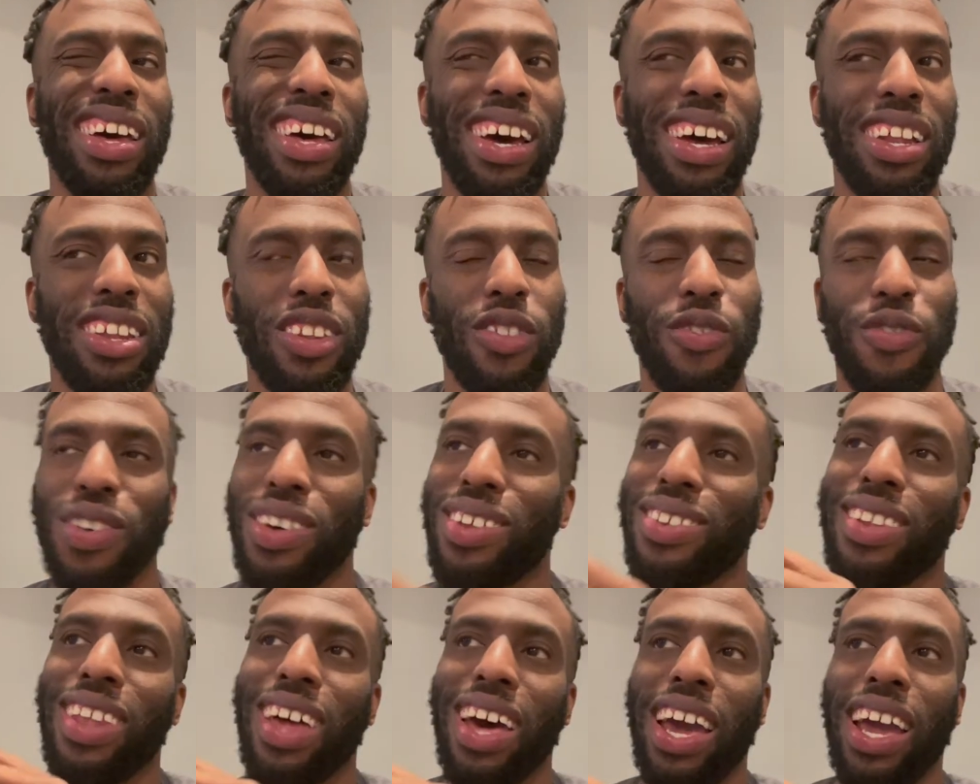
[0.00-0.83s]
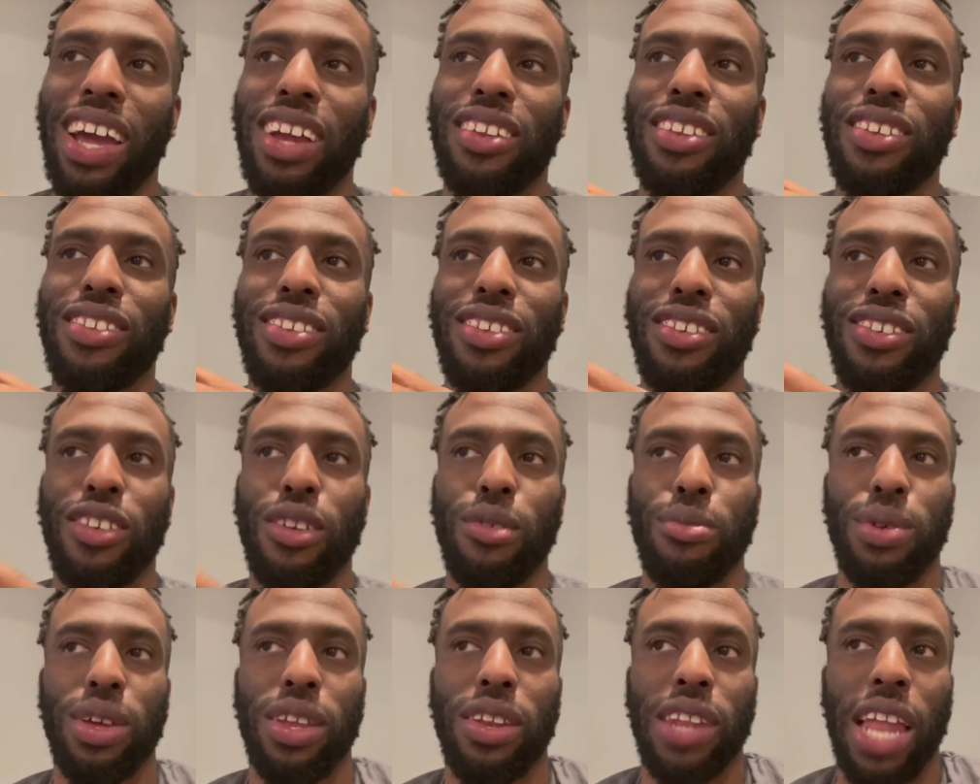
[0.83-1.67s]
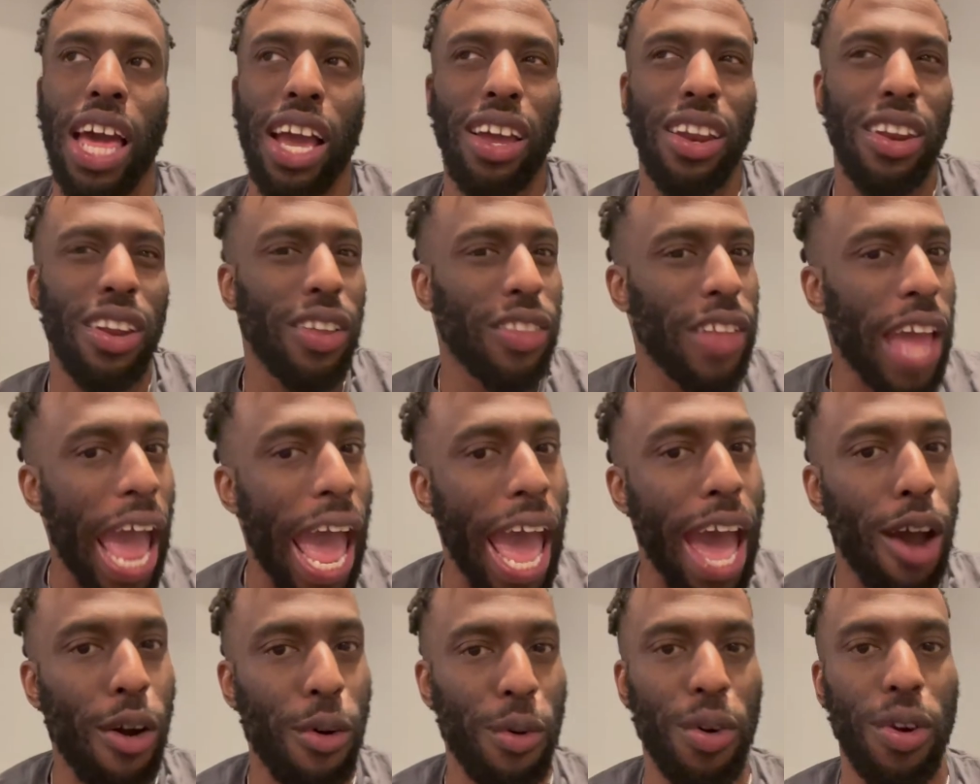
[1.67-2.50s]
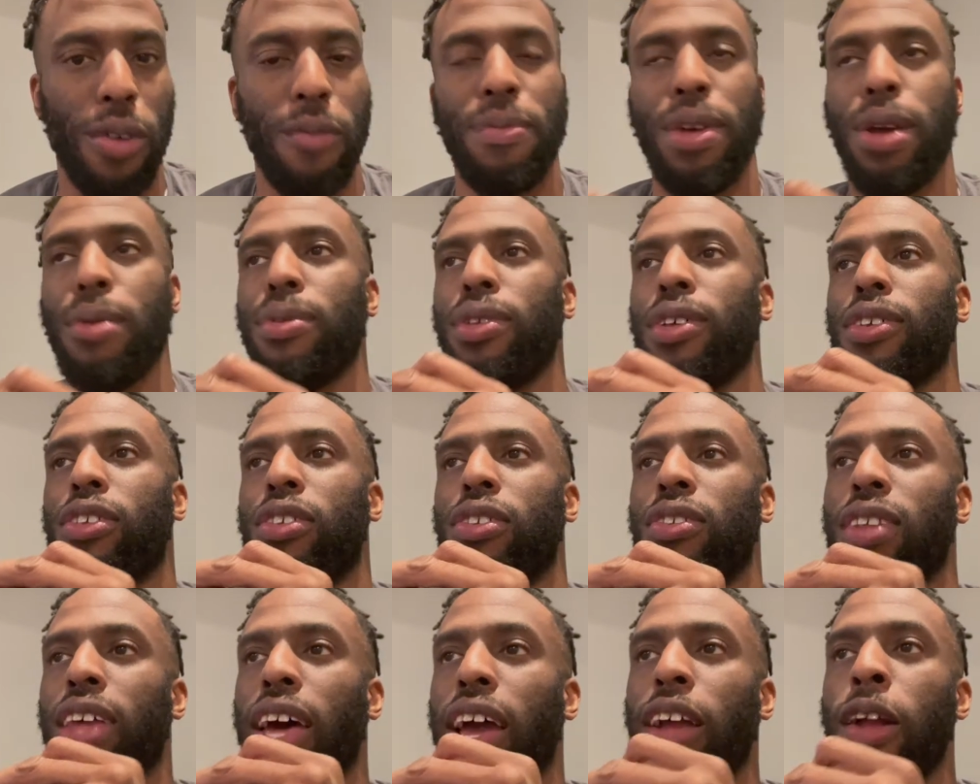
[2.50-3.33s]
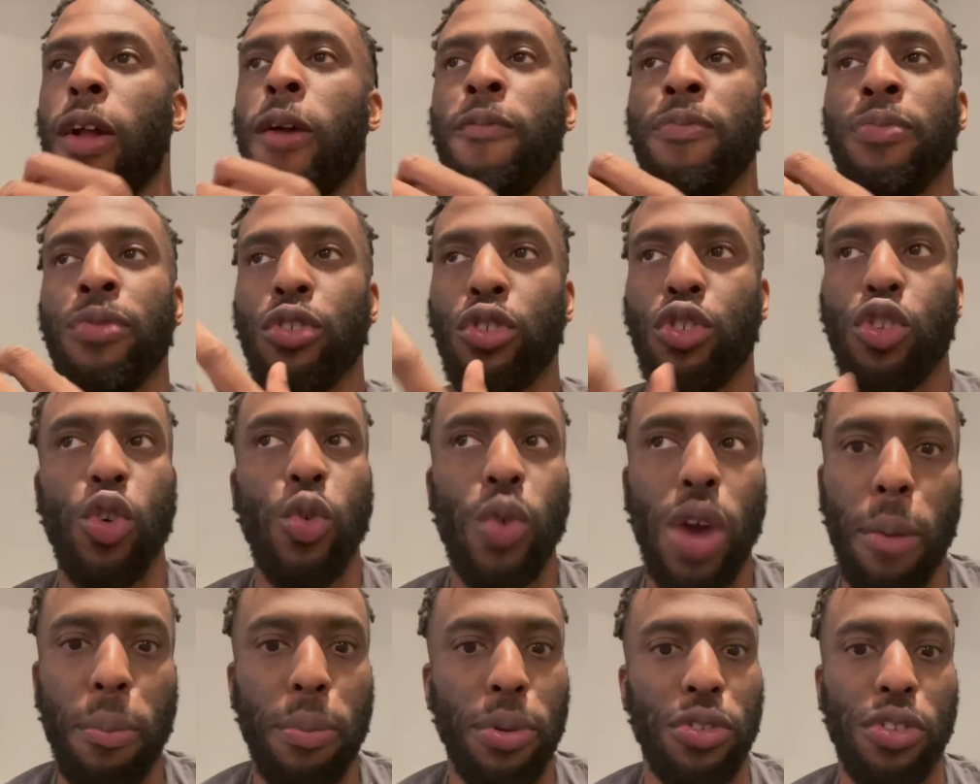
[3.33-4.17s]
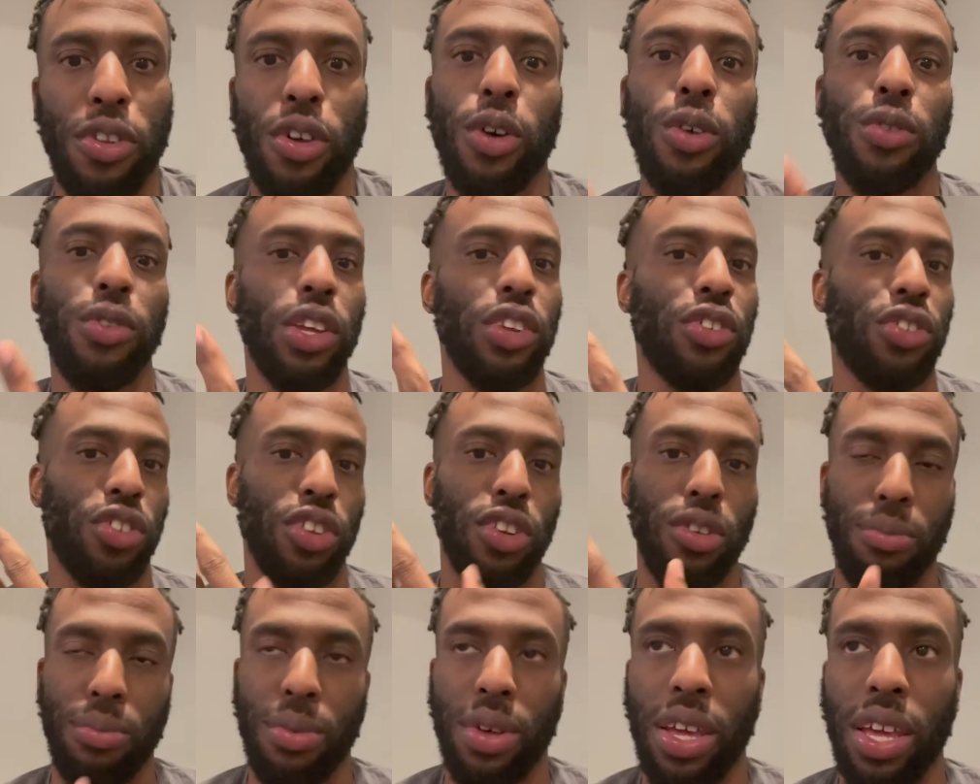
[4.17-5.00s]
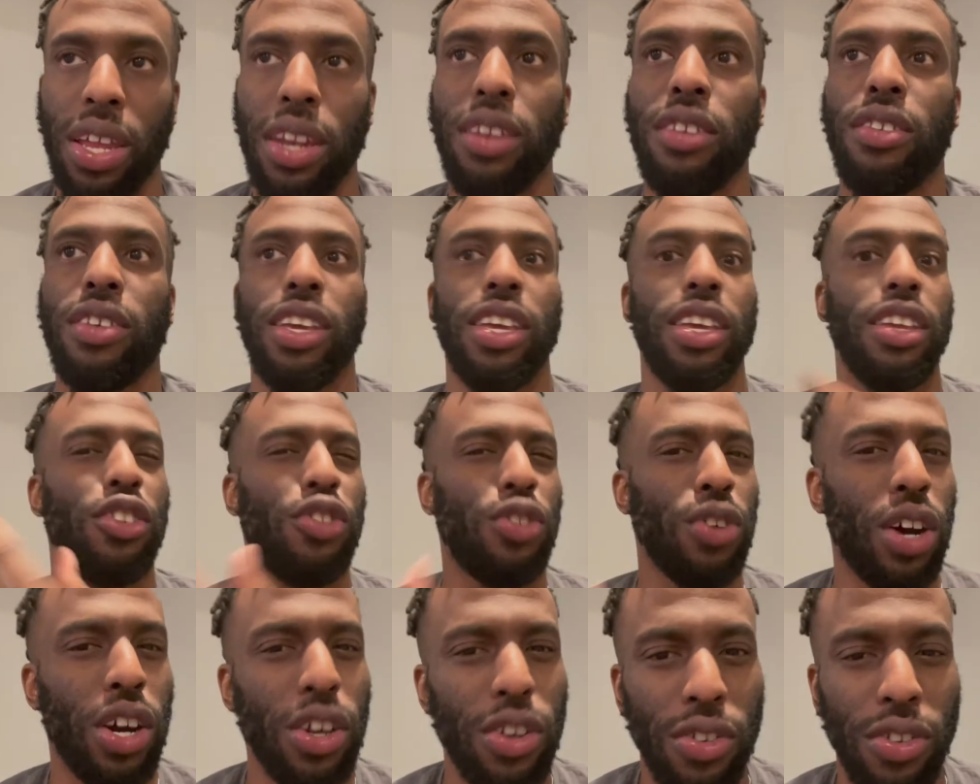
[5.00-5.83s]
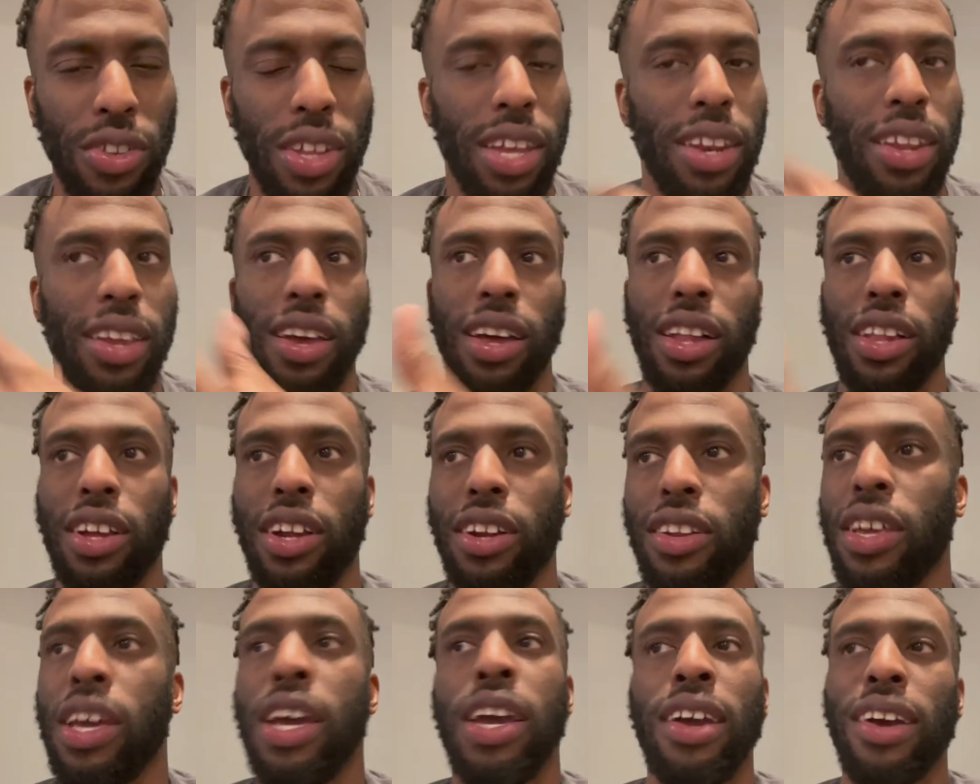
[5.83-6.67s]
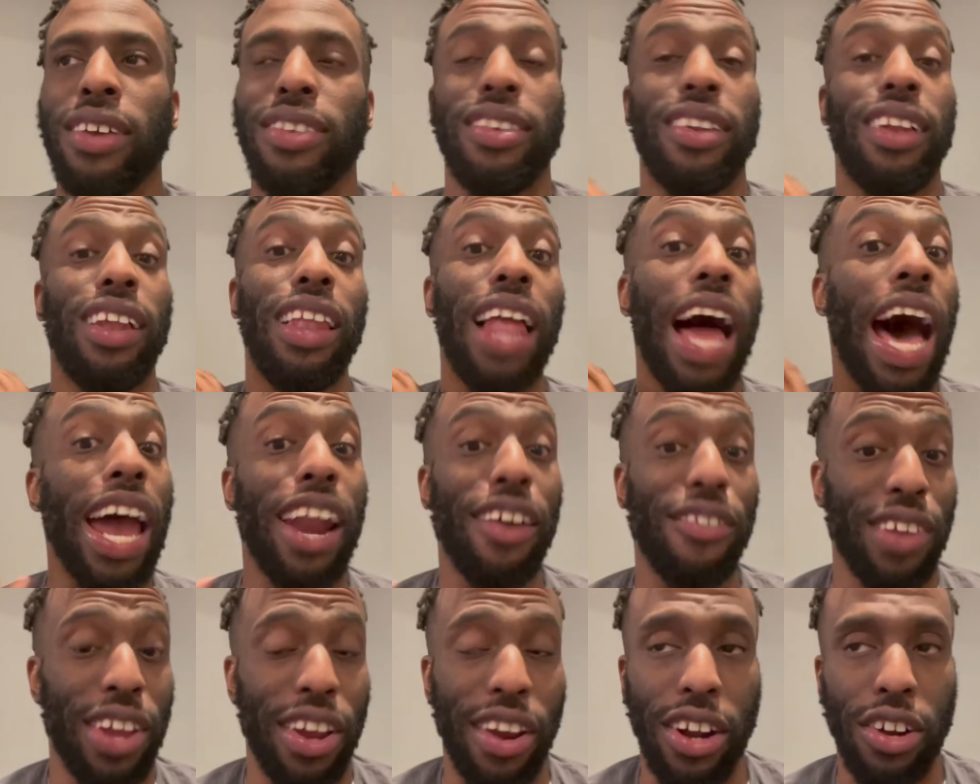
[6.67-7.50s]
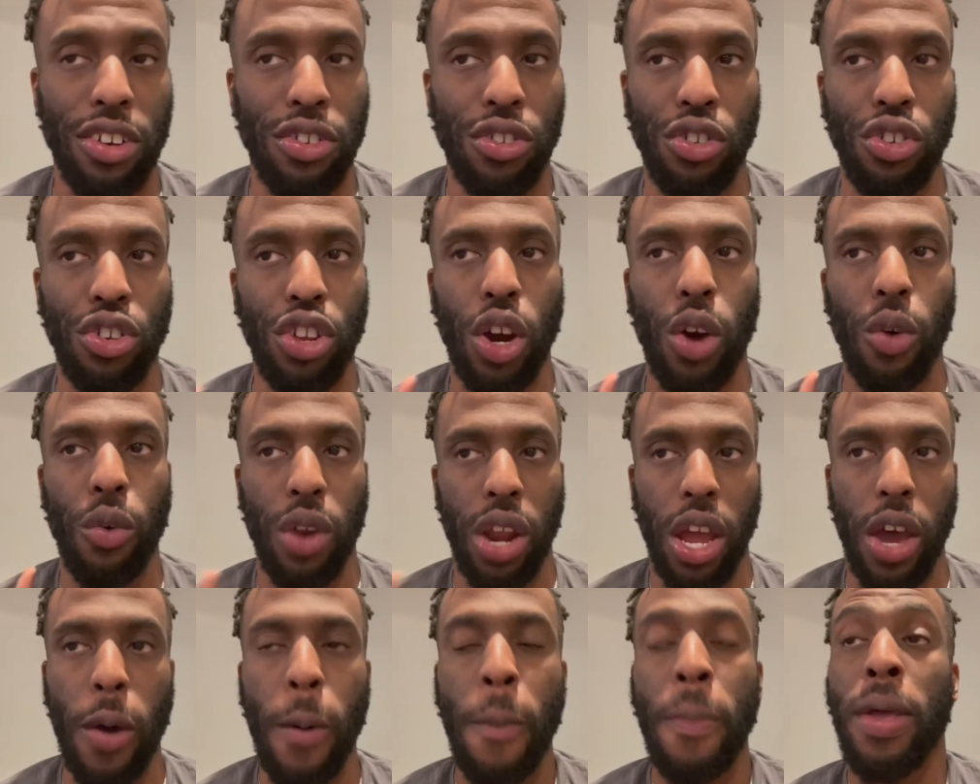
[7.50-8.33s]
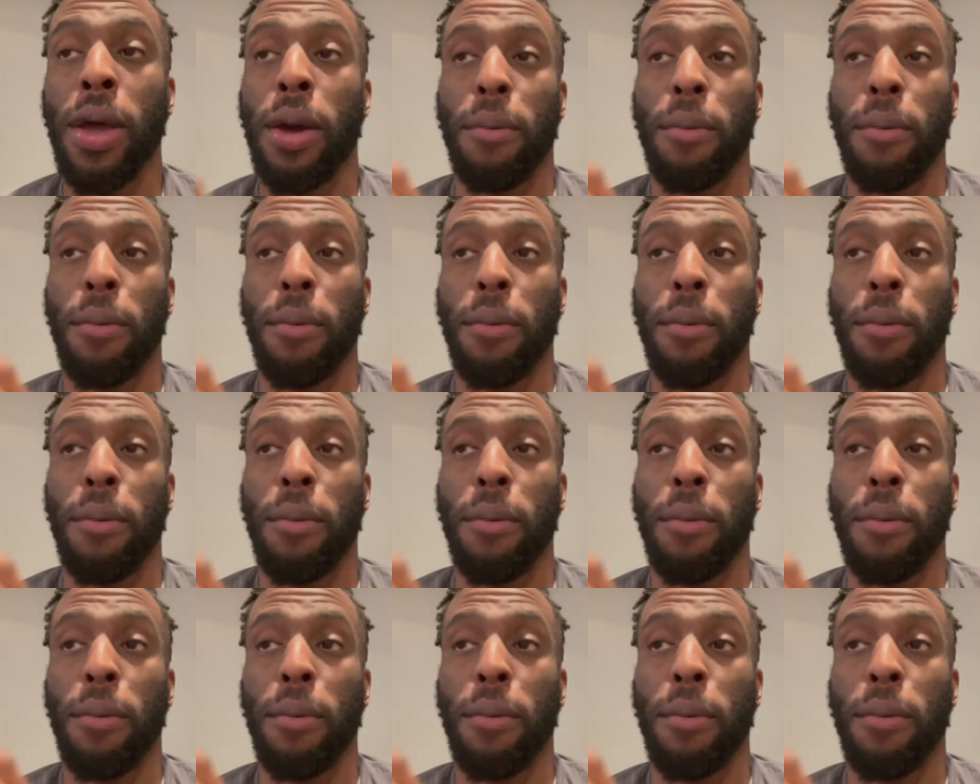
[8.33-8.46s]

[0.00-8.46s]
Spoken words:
this feels like this should have been like another hour. Maybe this is like two episodes that should have been to get your understanding and clarity, because there's a lot of characters you don't know.